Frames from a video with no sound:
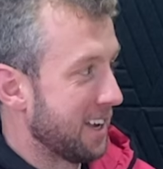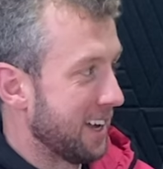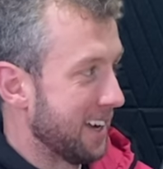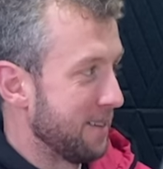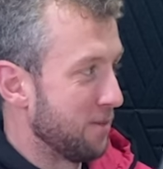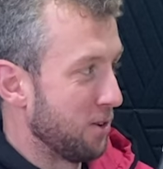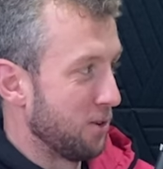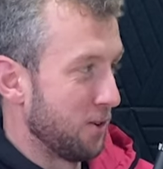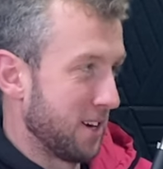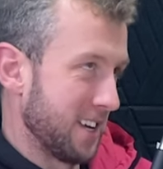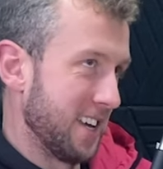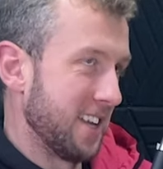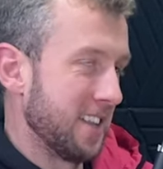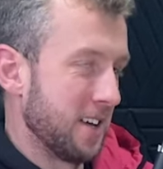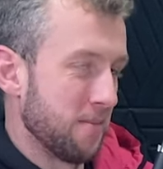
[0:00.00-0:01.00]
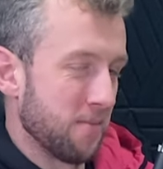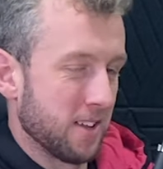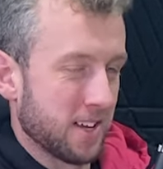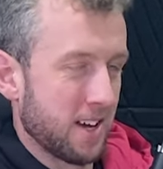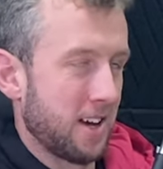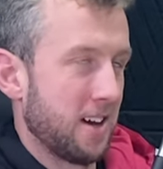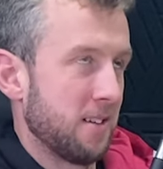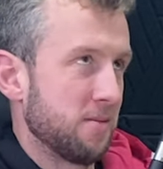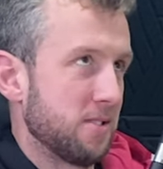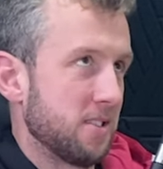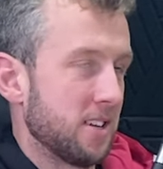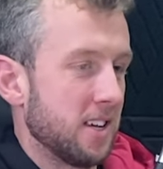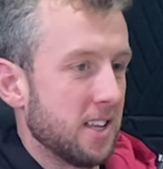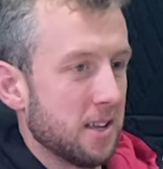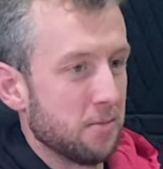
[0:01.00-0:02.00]
Um, although I hate them, like I
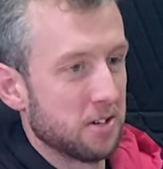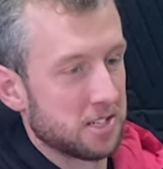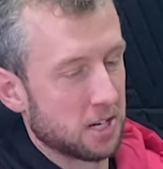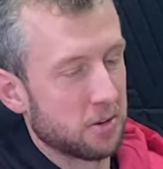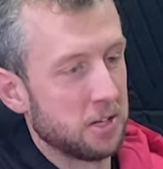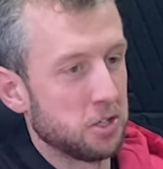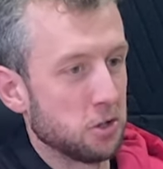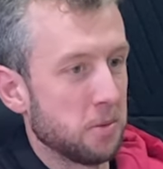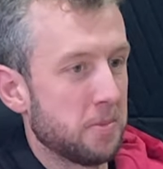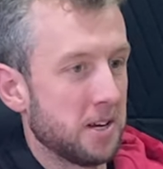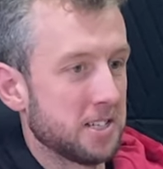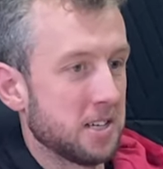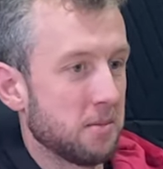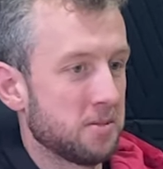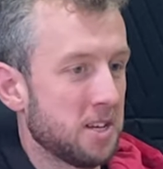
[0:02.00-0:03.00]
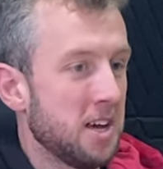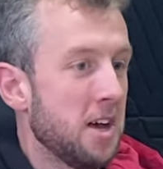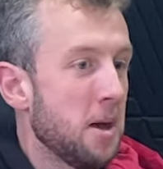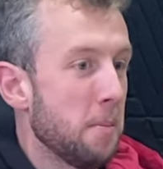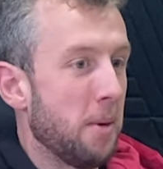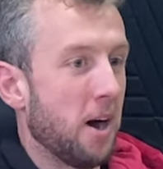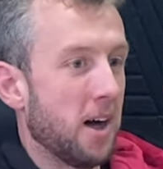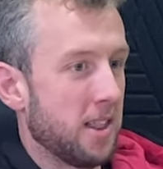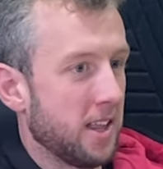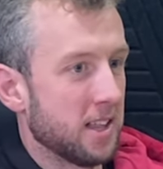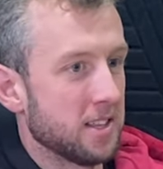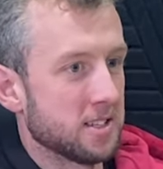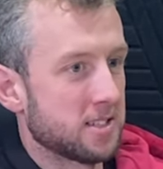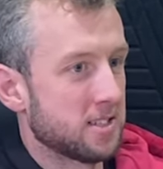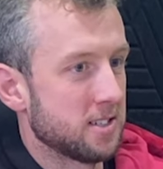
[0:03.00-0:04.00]
absolutely hate them. Whereas I quite enjoy press ups. Yeah. But like,
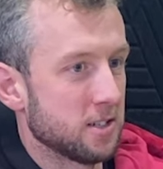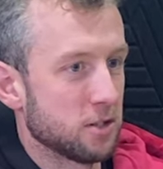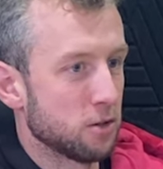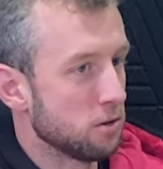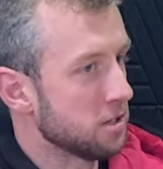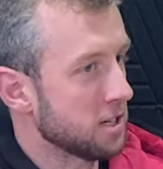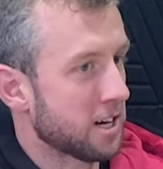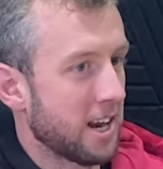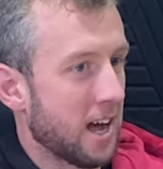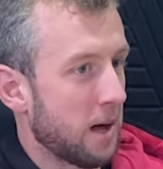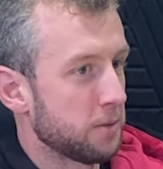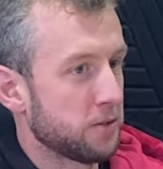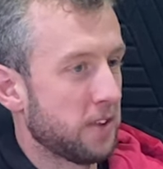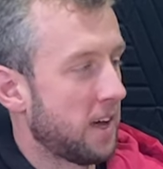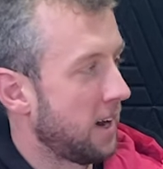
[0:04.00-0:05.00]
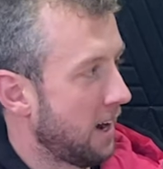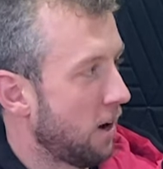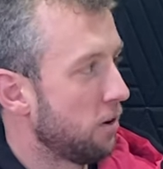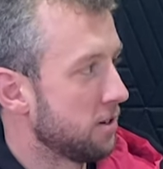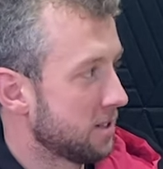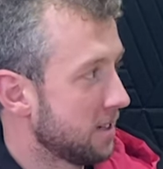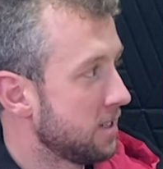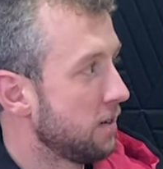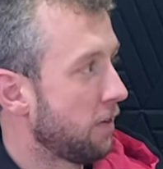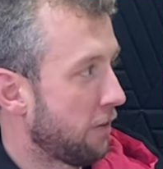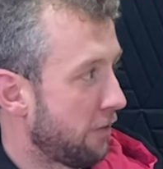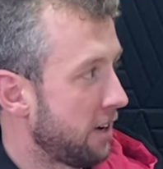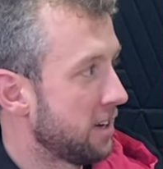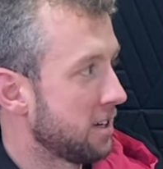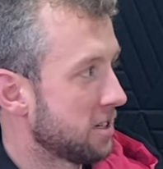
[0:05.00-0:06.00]
there's there's loads of great apps for that. And I honestly, see for
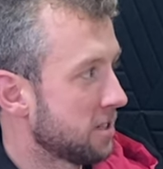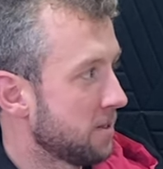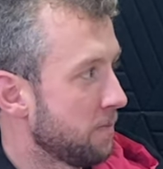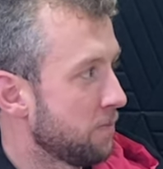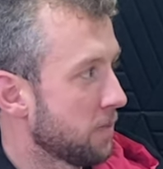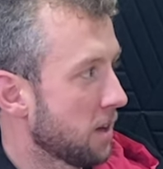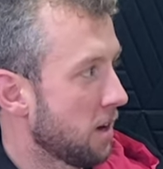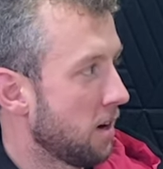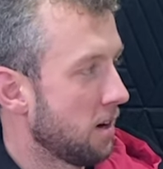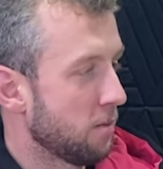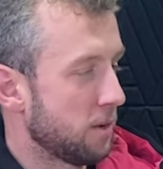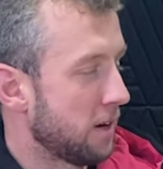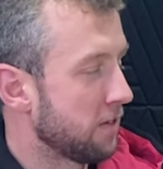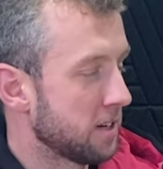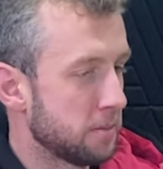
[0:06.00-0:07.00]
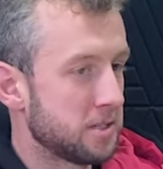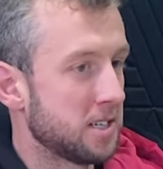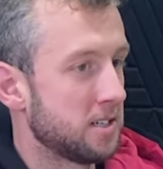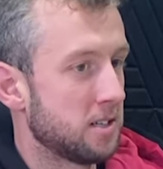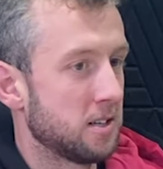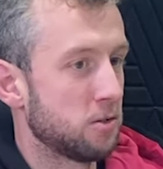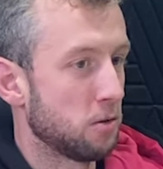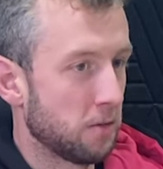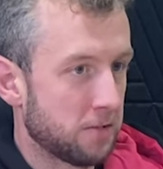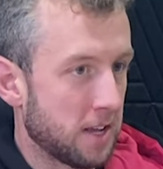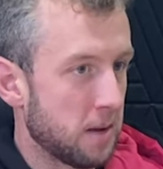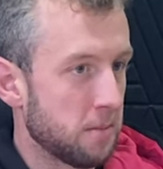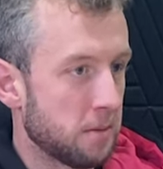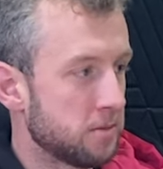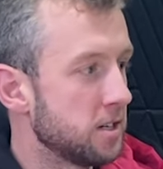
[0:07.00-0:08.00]
fitness, mm -hmm. whenever anyone says I don't have
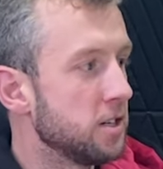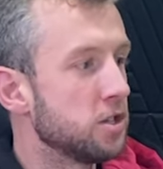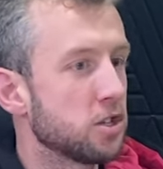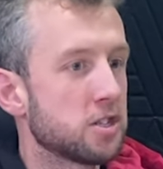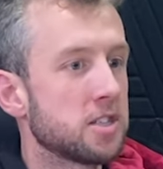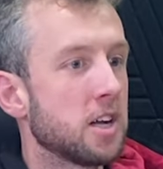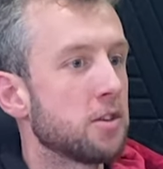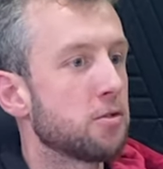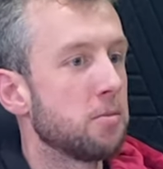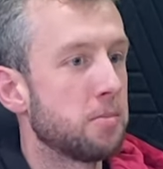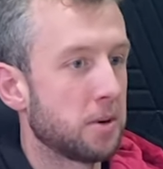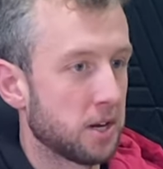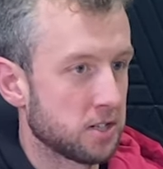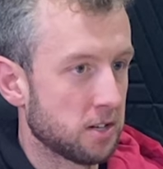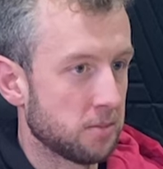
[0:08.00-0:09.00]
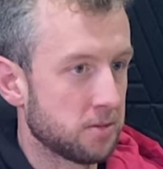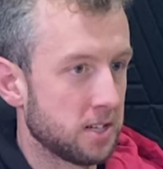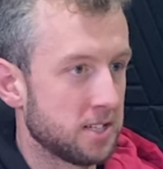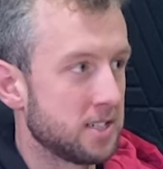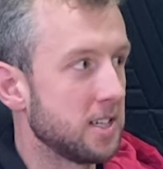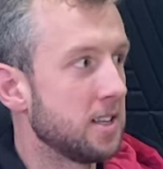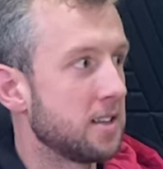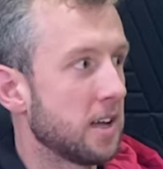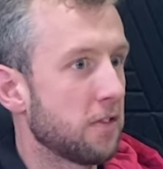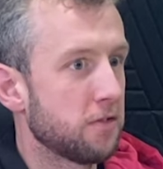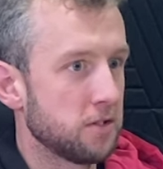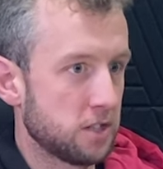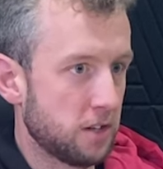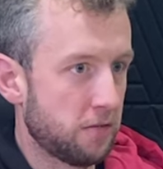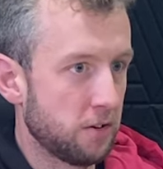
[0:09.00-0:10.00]
time, I'm saying just start doing press ups and see the
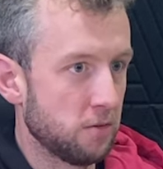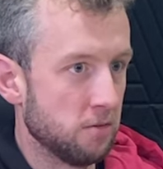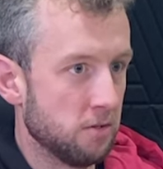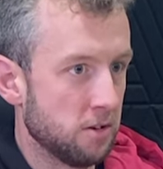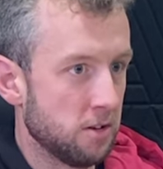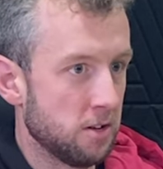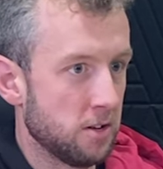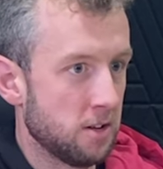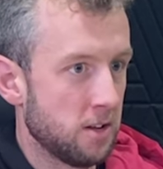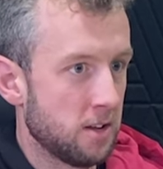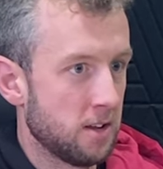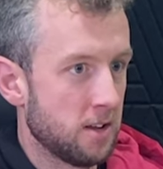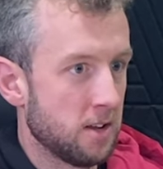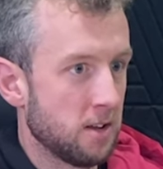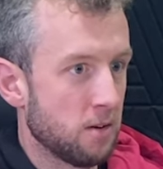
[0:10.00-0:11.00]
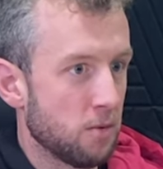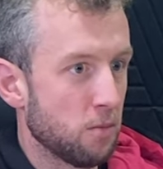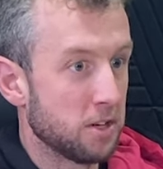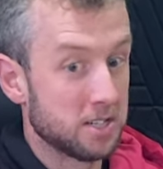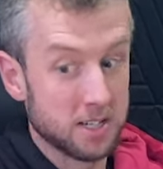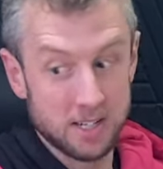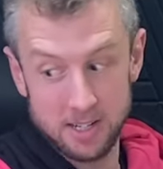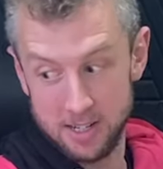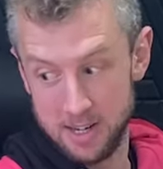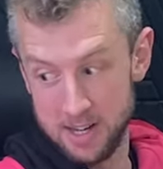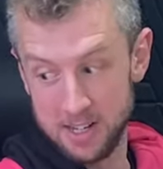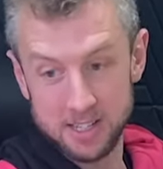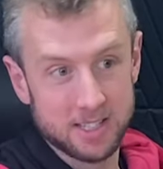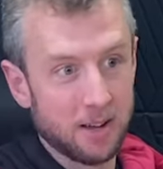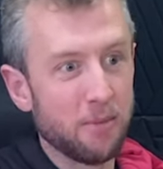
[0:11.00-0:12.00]
difference you feel. Start sharing shape. We are fine.
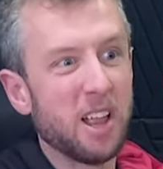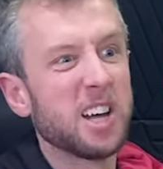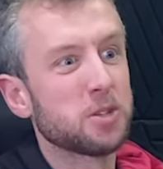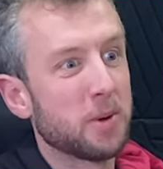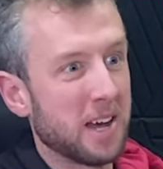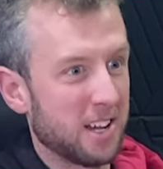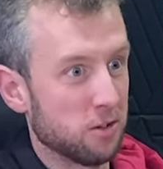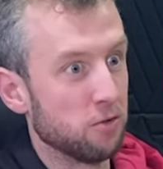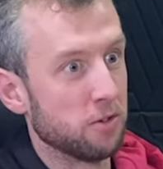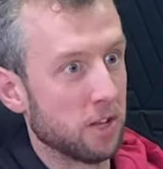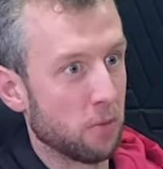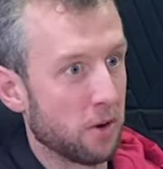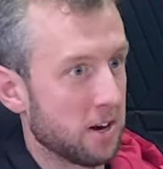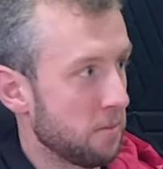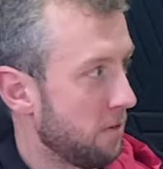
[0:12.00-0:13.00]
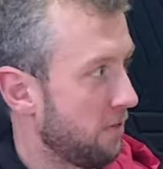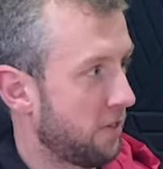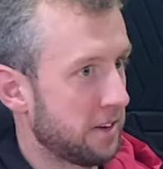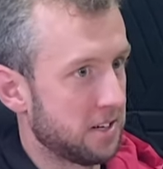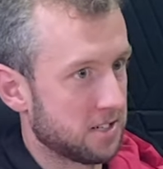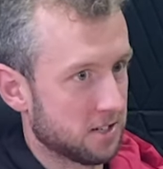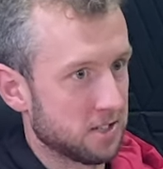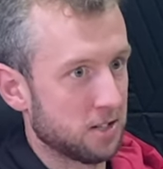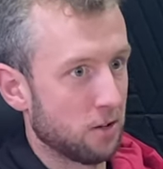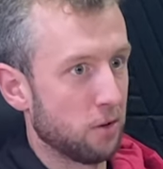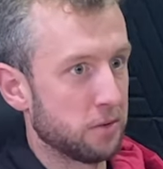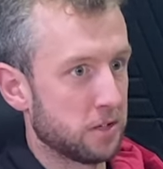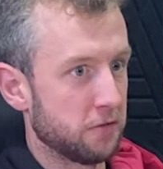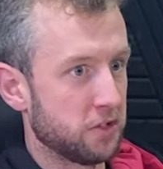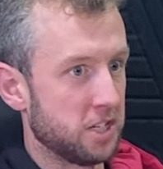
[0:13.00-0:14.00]
well, that's why I don't really worry about fitness because I'll
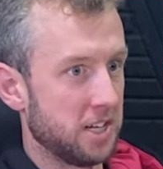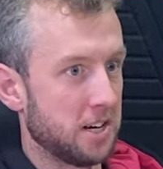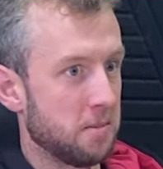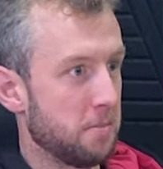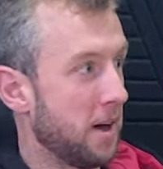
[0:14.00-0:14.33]
always have sharing.